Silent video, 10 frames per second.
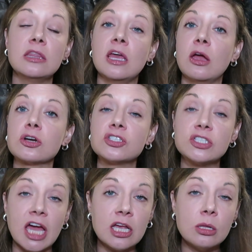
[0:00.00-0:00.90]
They are
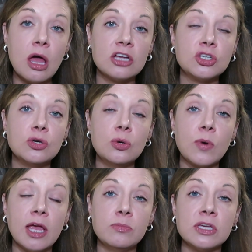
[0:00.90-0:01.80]
psychological
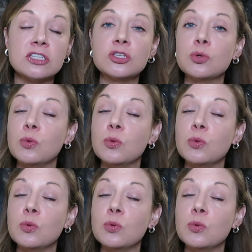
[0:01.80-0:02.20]
rapists who